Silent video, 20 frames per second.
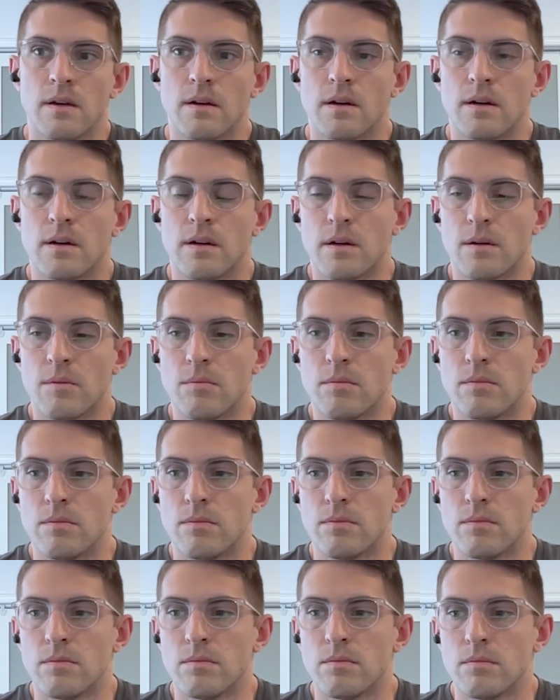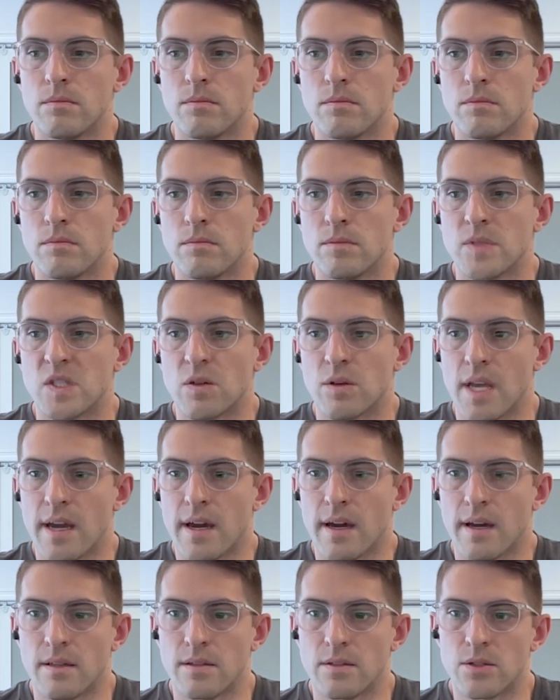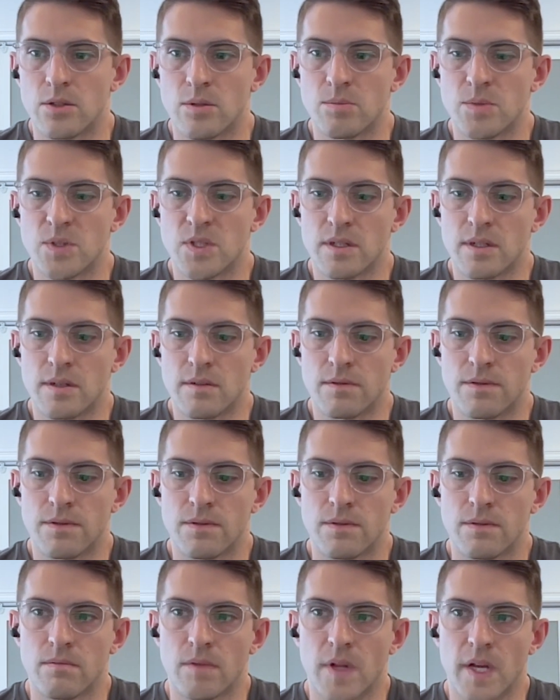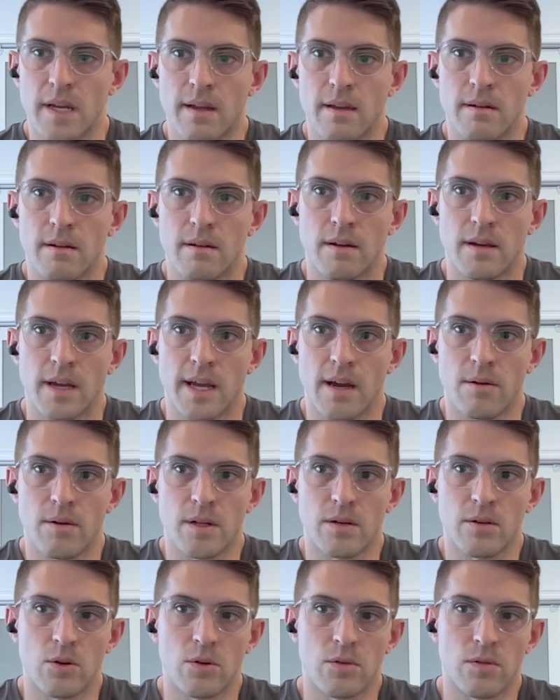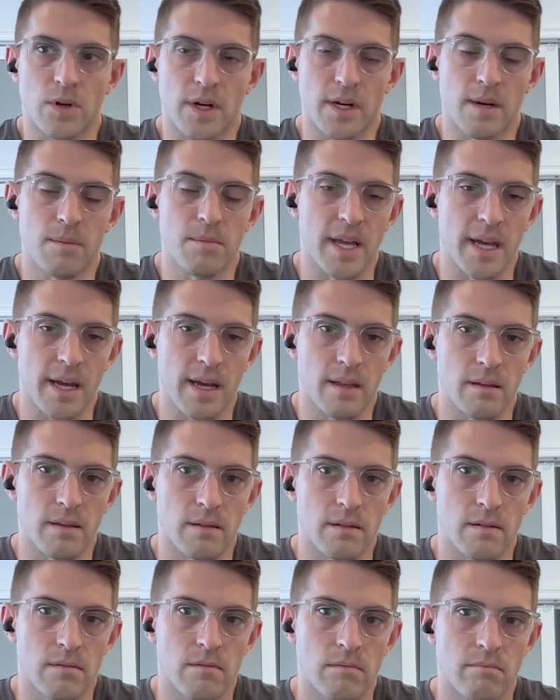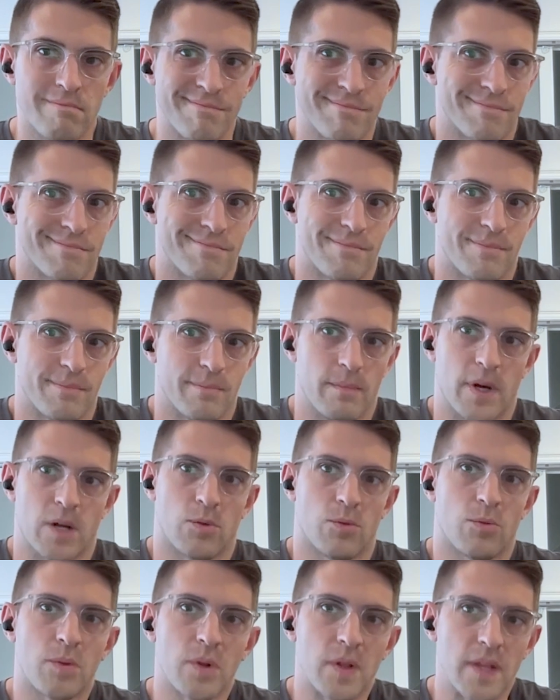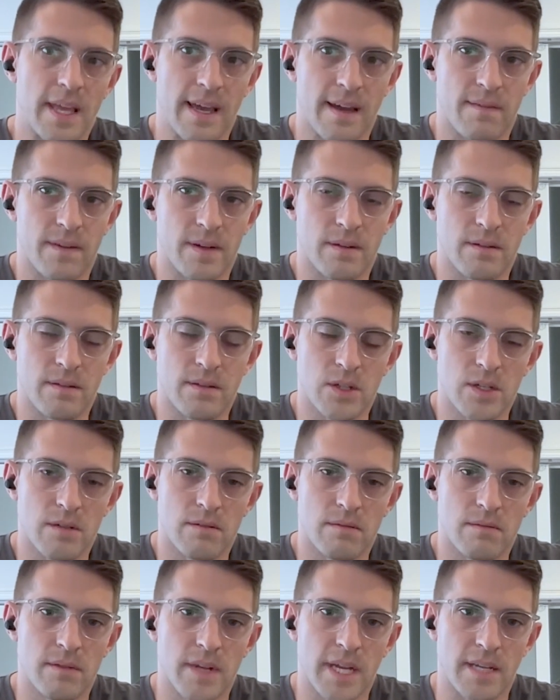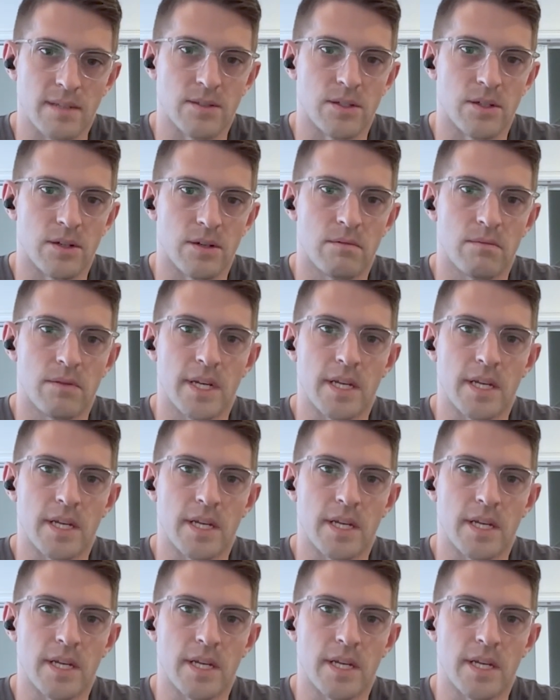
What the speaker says: So yeah, in terms of like how to overcome that, I don't really have a good answer.